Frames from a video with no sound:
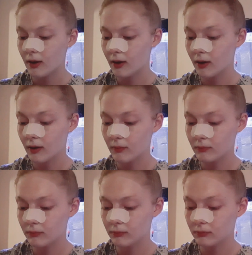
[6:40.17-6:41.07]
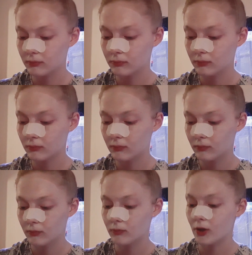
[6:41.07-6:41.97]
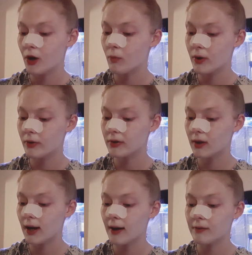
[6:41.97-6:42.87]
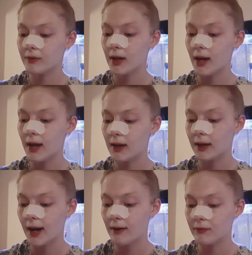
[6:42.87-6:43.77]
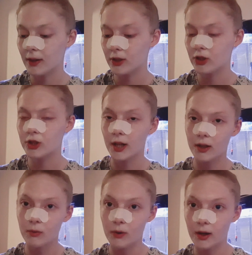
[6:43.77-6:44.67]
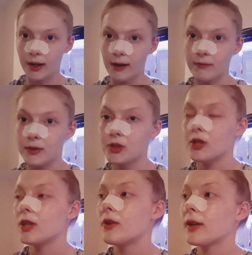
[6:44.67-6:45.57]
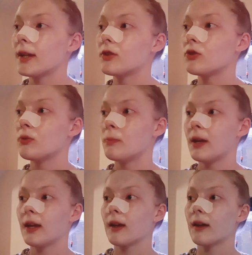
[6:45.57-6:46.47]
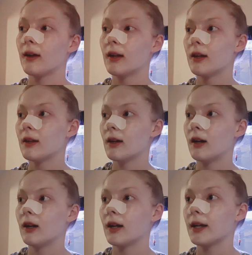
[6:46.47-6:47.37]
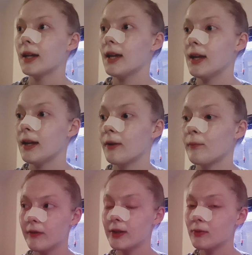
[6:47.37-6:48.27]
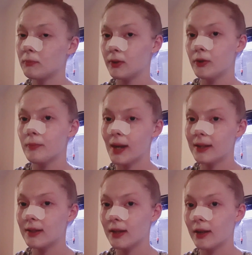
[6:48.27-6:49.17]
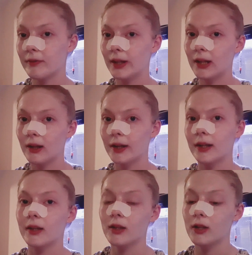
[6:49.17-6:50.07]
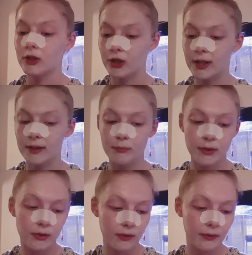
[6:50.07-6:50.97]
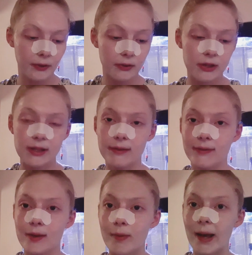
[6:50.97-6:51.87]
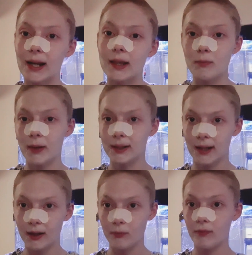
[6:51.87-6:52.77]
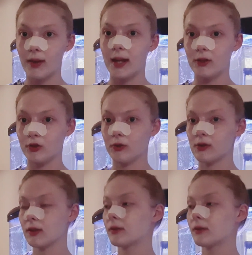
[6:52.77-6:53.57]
Um, uh, we also have a catfish, a jaguar catfish. They don't get too big. I like him. There is a blue betta that I really like. She is beautiful. She's a female in the big tank with the angels.